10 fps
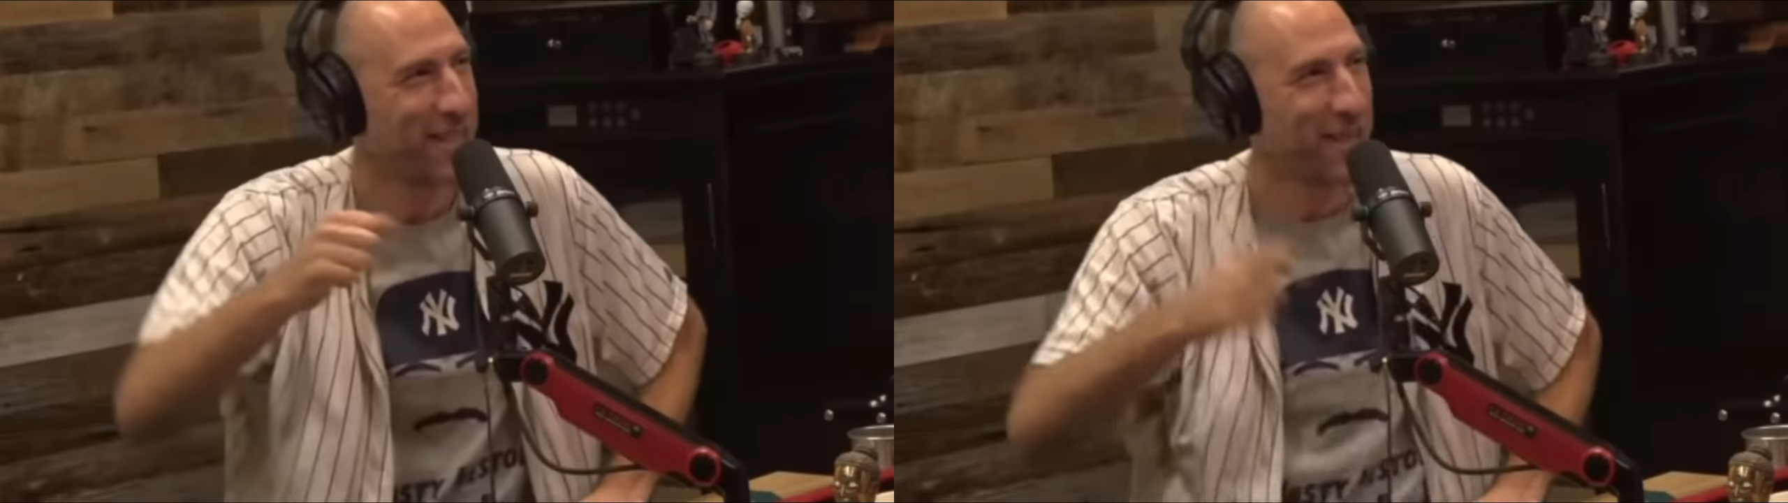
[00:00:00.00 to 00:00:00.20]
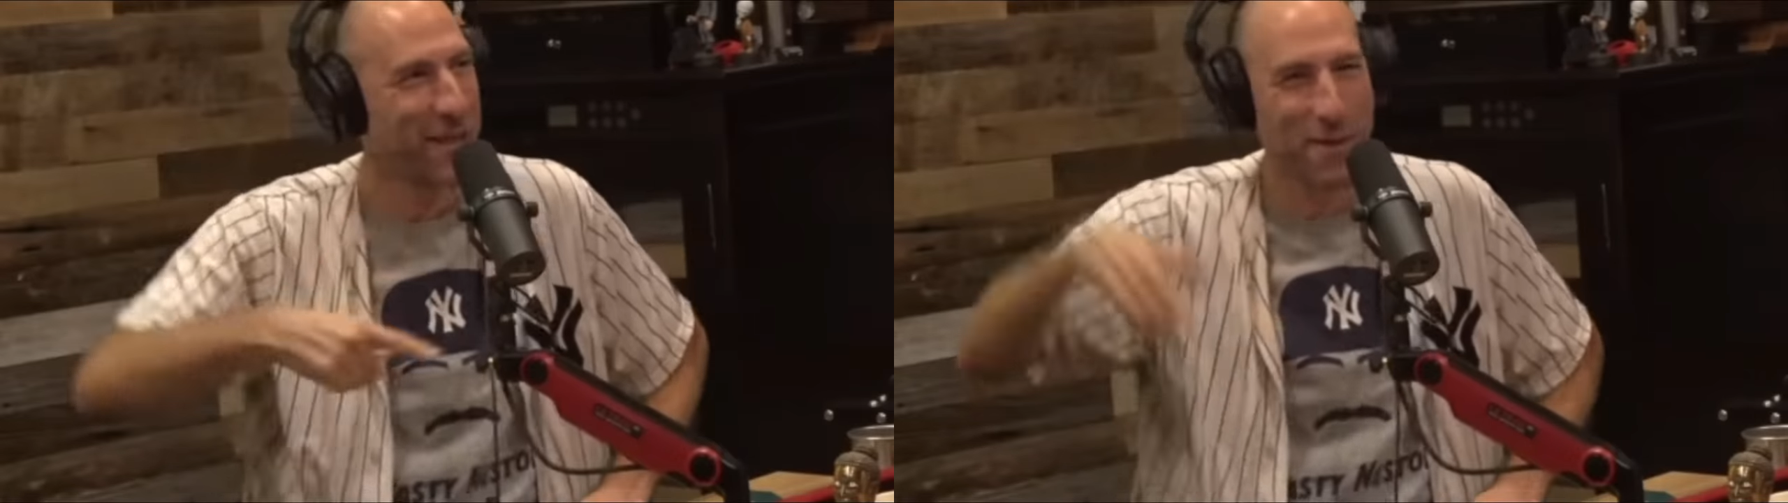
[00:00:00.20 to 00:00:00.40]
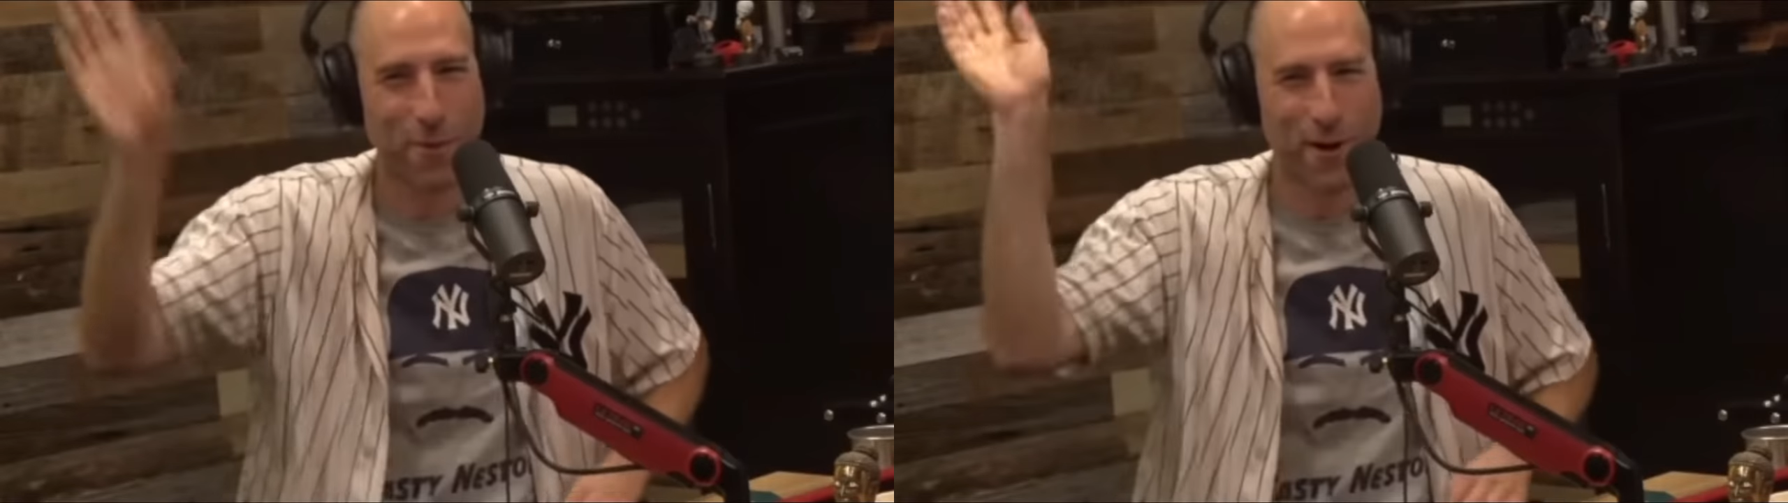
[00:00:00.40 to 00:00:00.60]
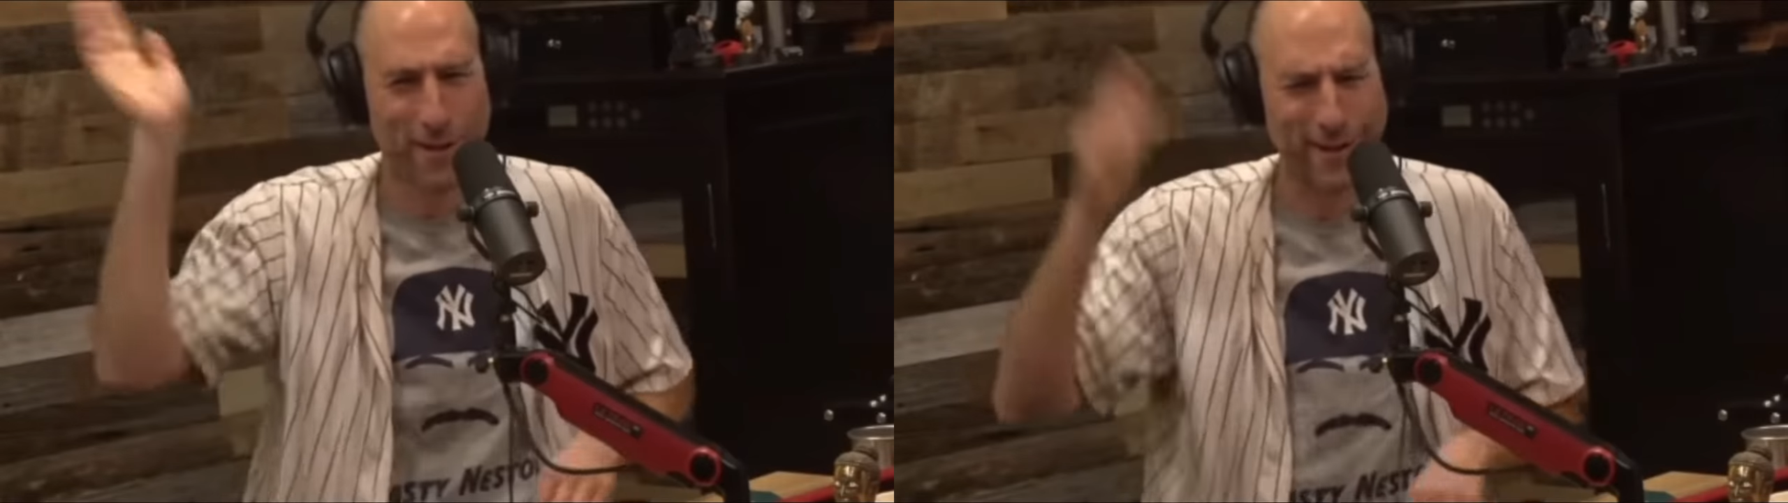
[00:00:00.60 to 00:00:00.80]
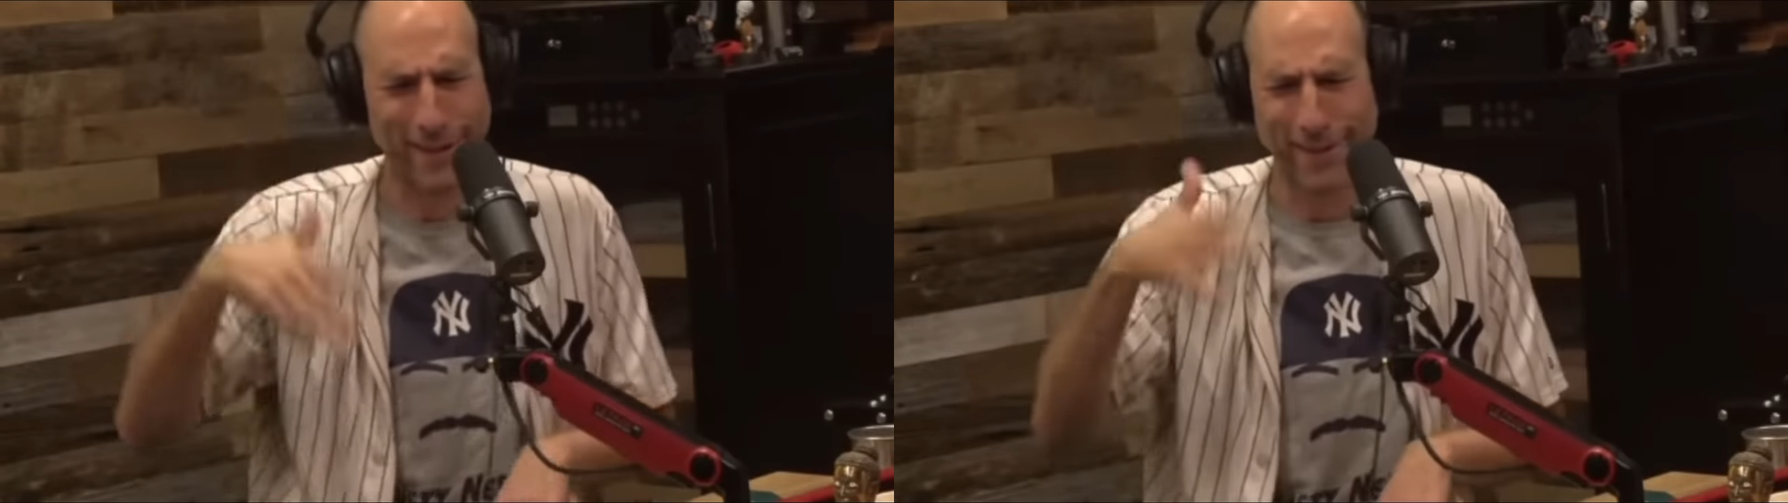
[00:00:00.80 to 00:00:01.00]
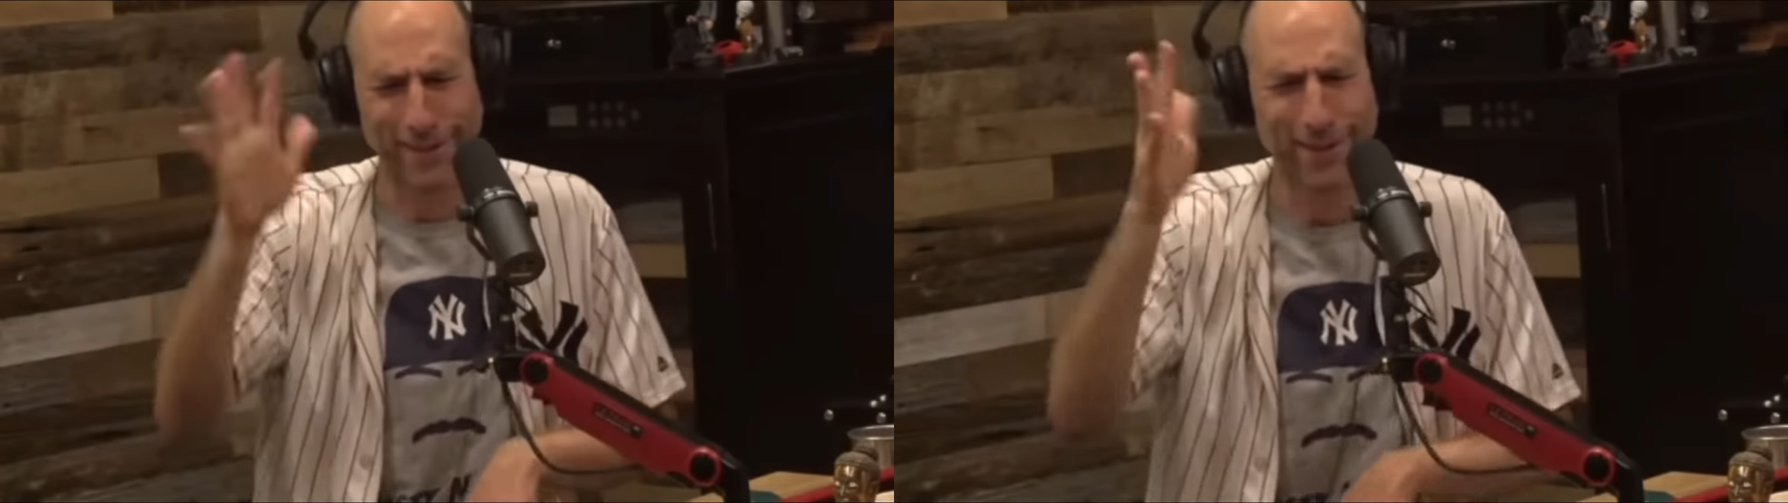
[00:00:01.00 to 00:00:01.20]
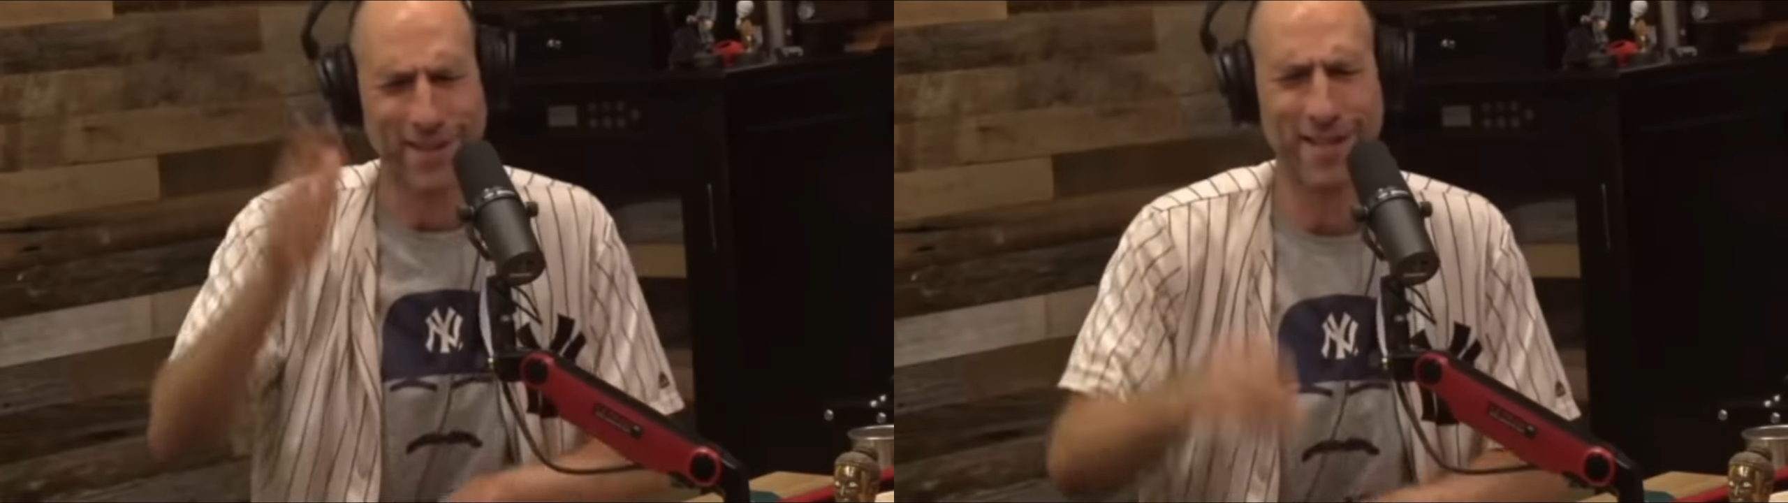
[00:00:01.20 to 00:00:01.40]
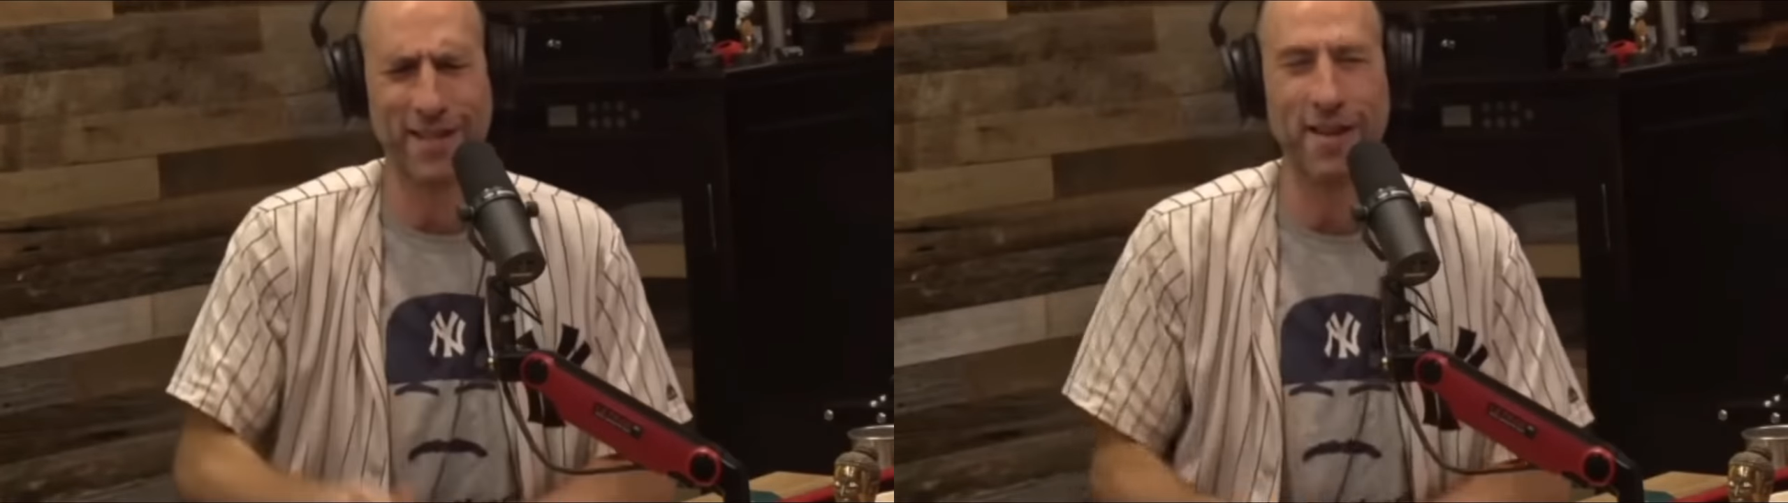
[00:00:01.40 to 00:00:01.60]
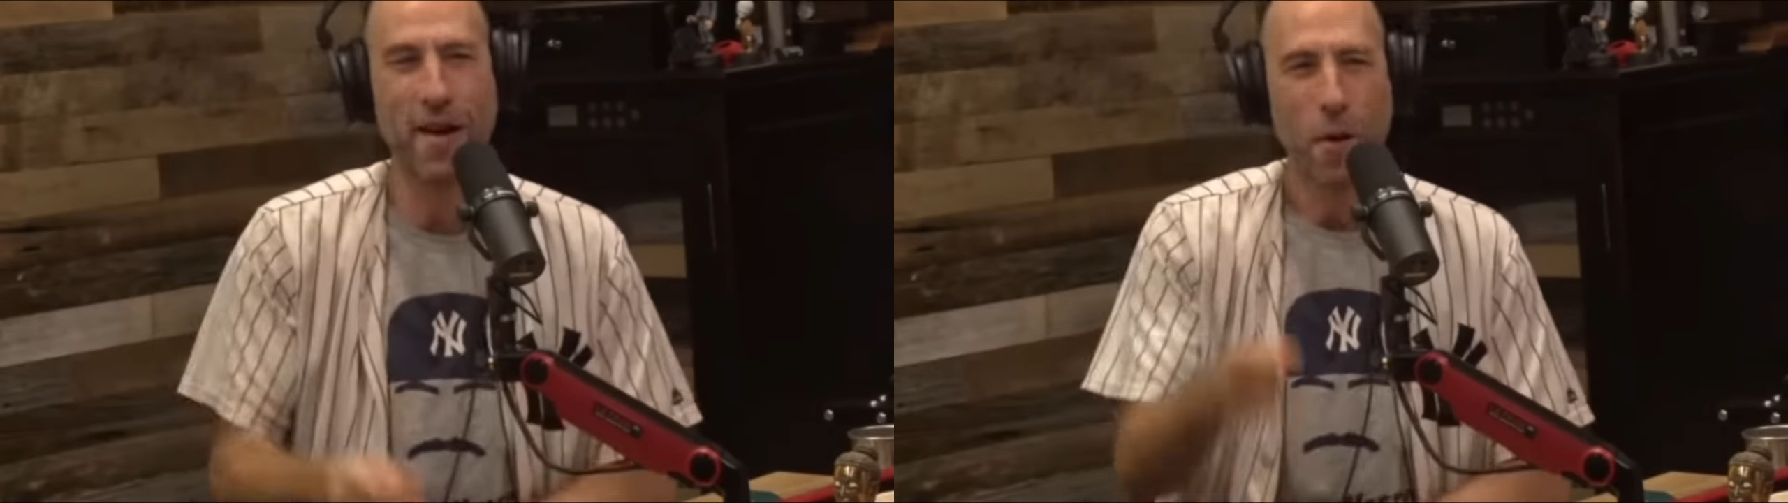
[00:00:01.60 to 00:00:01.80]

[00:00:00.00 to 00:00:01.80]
dude, then walks out. Like, you're an idiot.